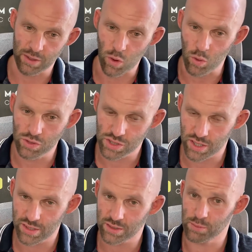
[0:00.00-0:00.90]

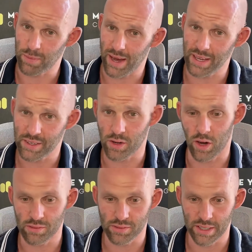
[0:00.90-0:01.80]
coaches to buy their
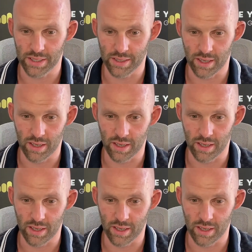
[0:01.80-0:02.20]
offering.